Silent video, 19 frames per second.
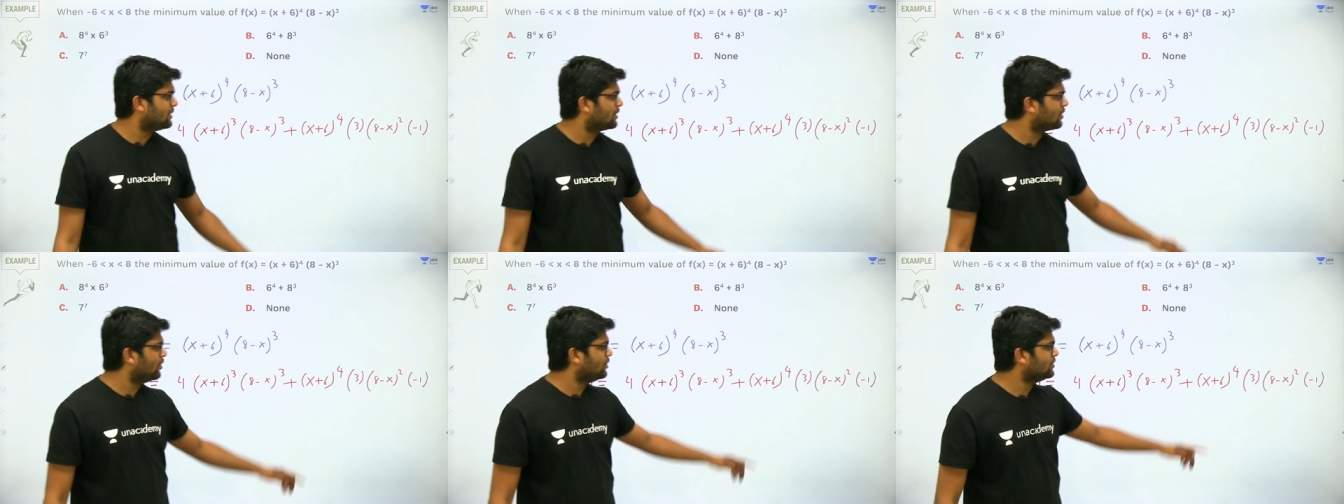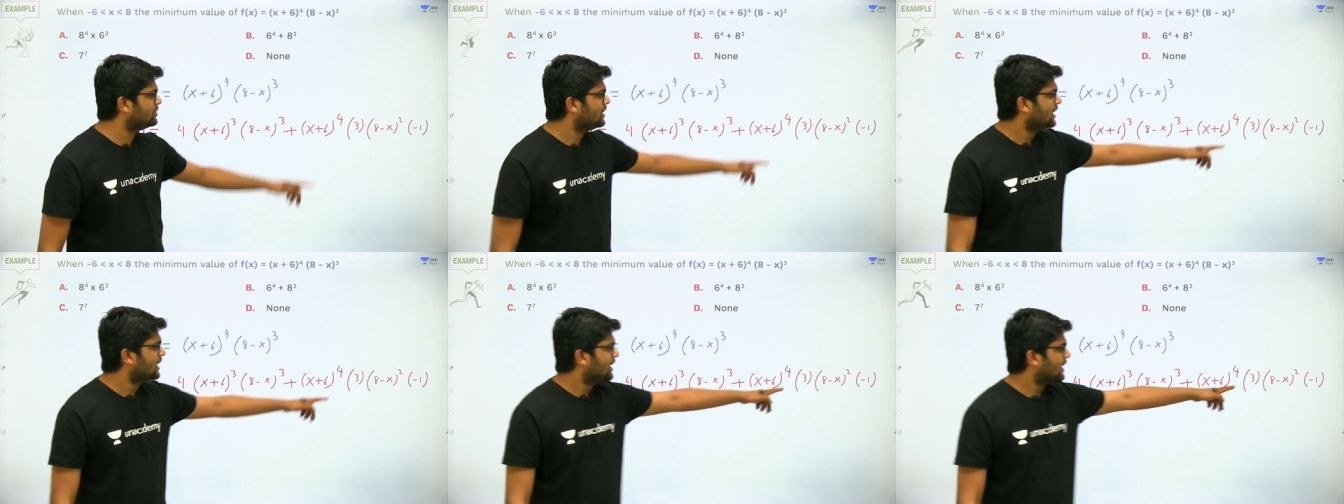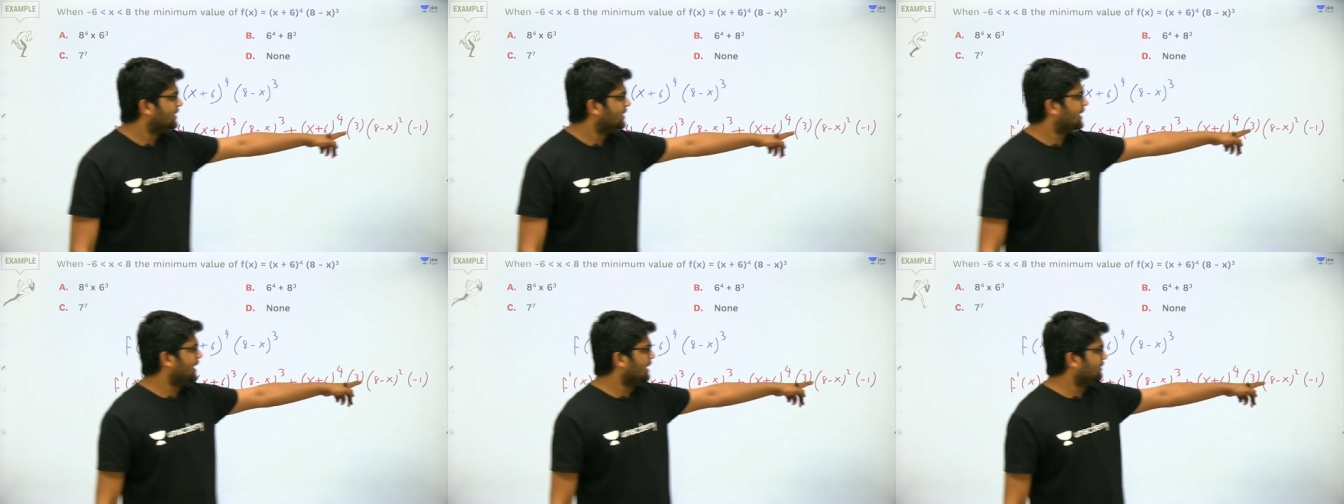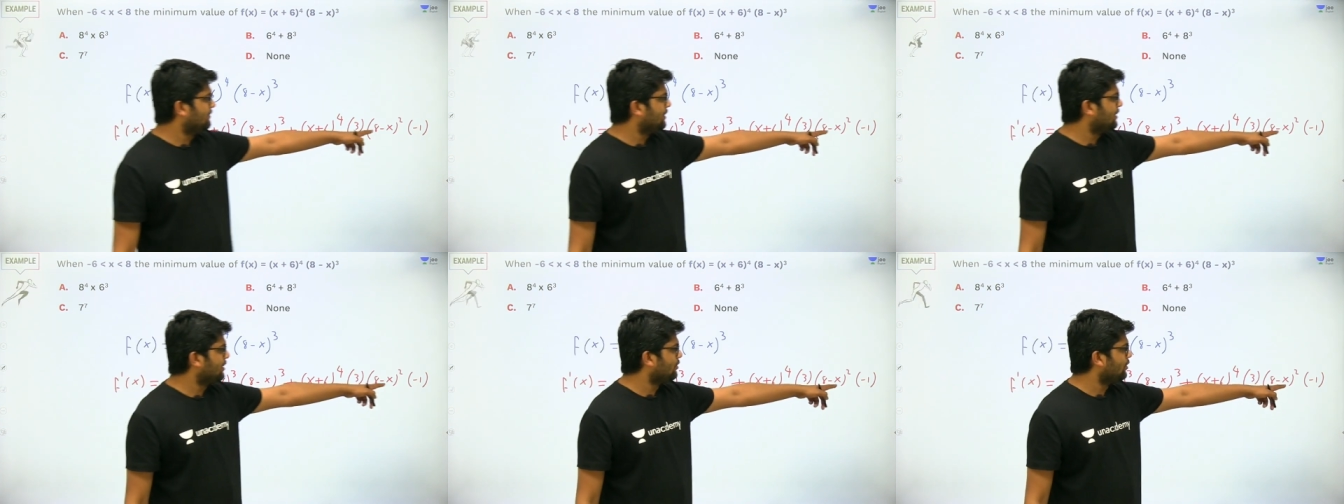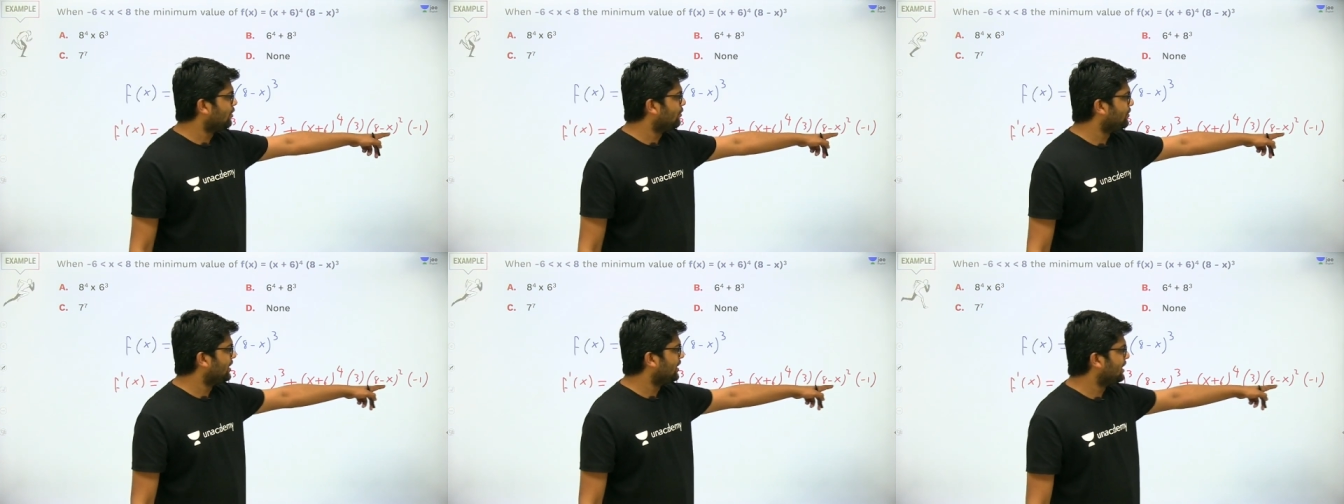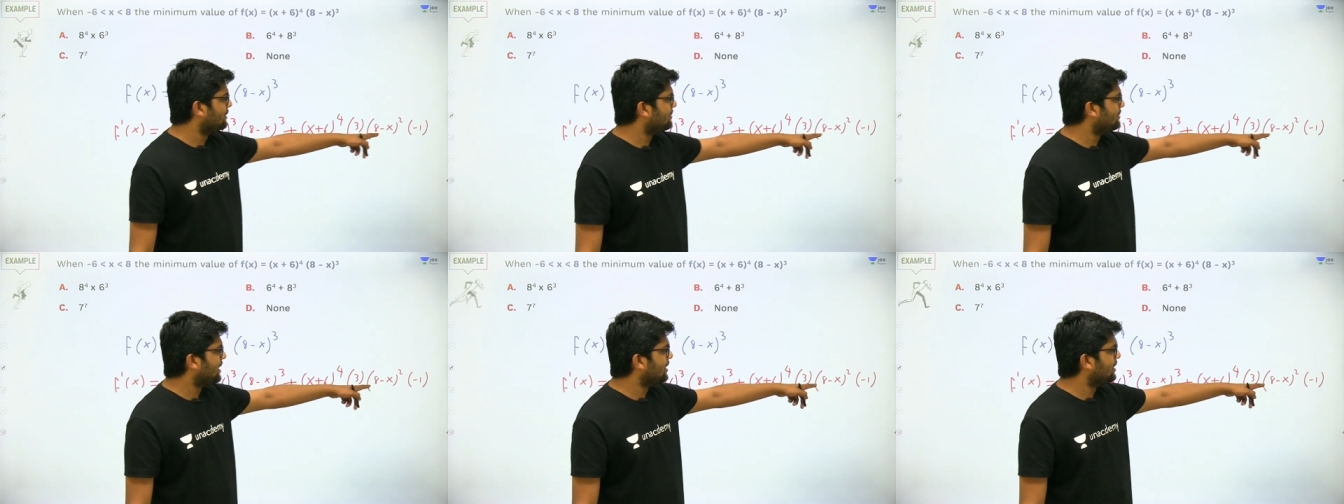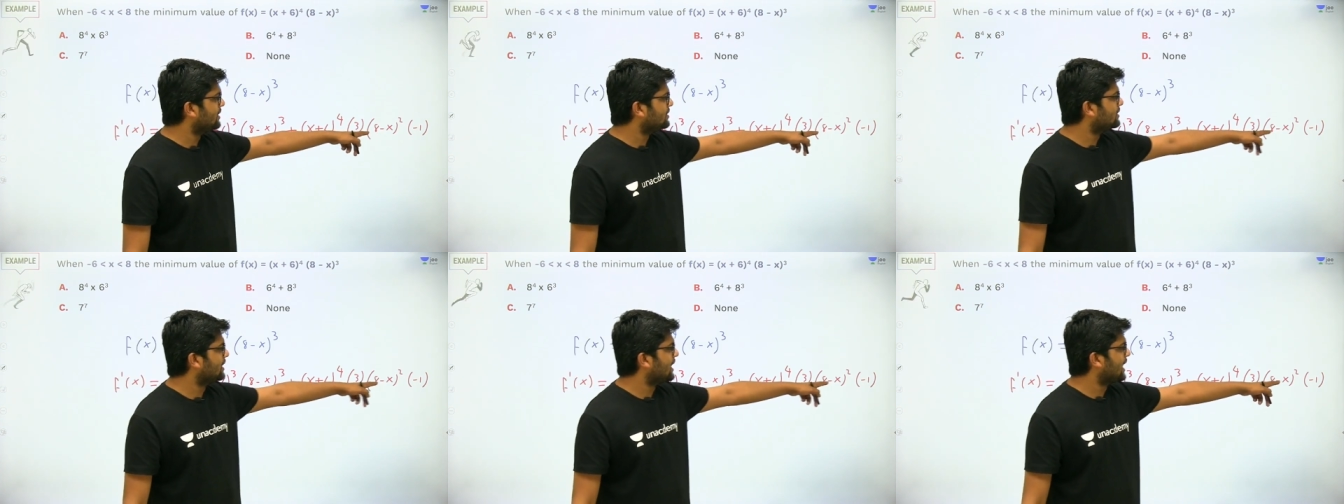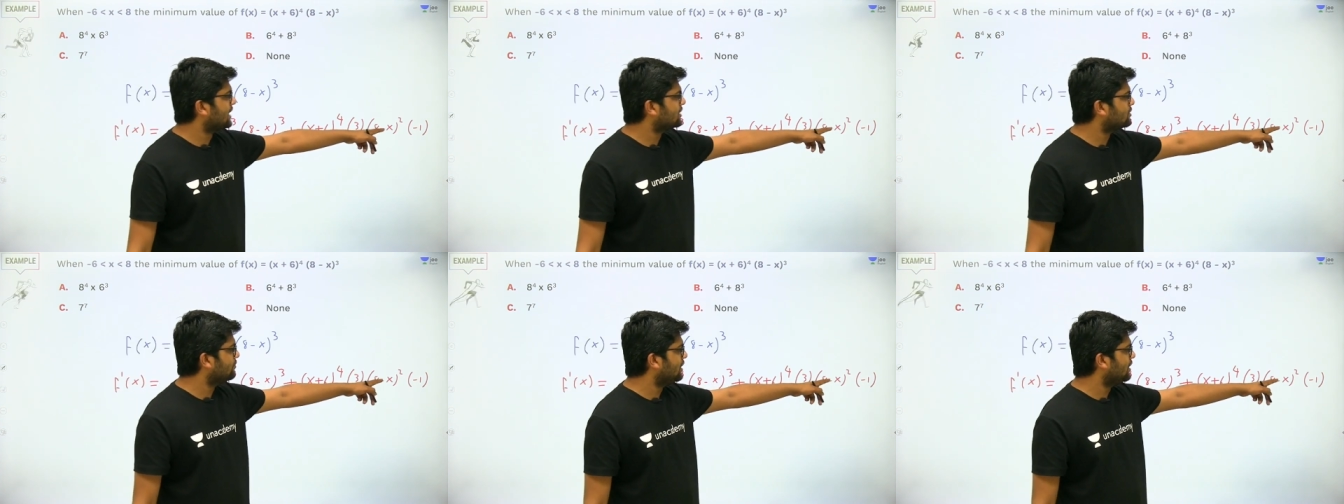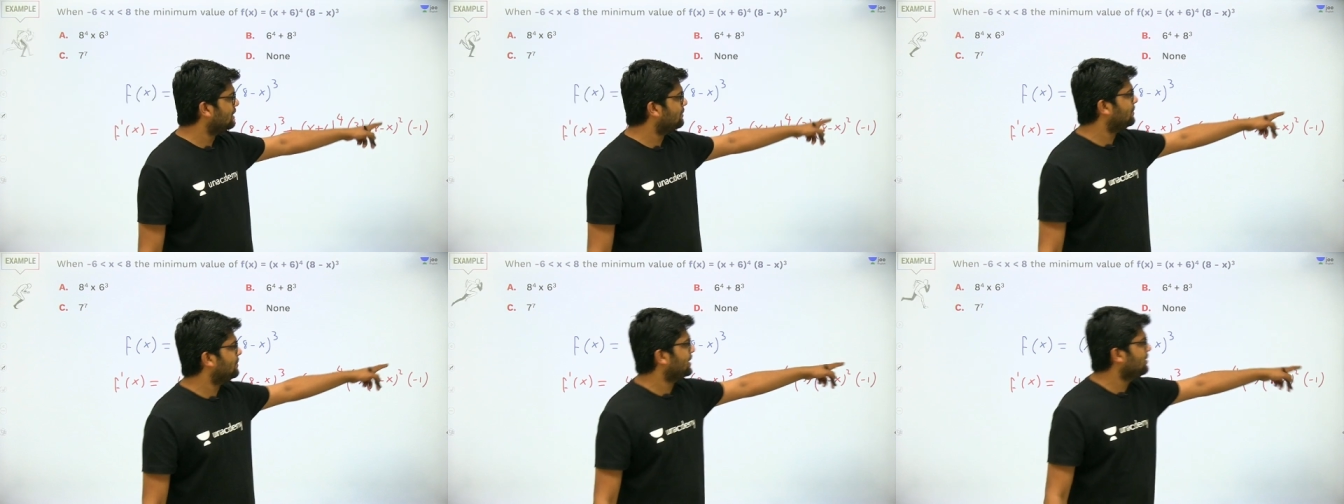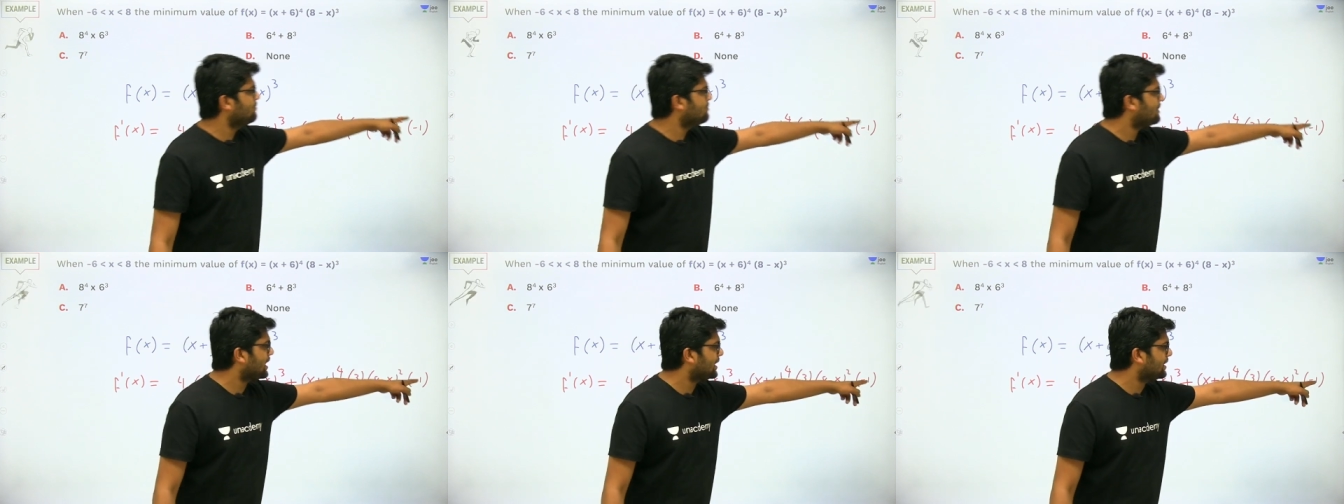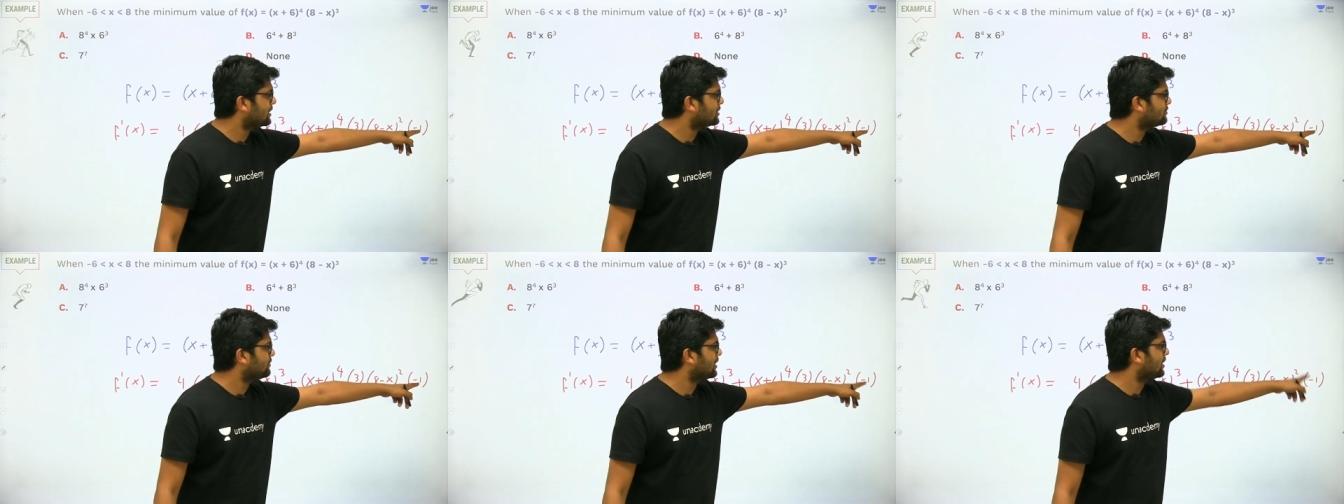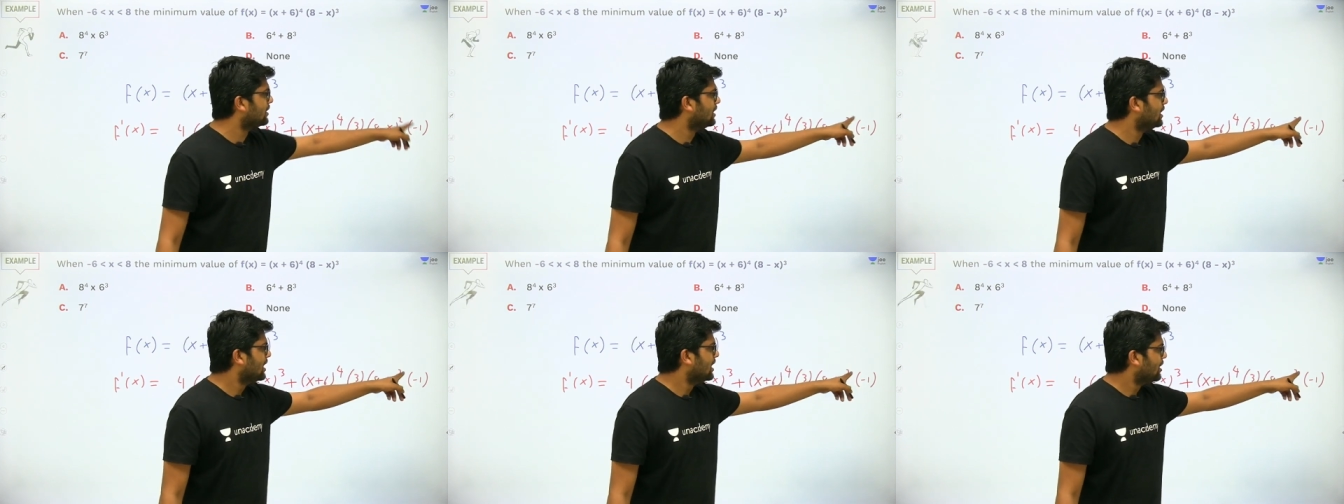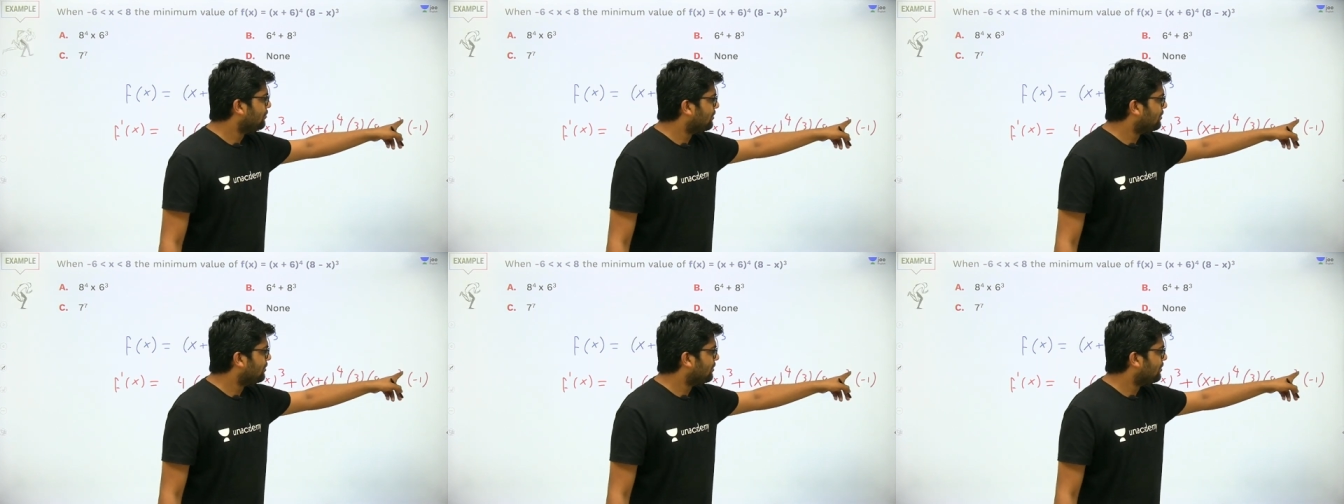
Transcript: Because derivative of eight minus x will be minus one.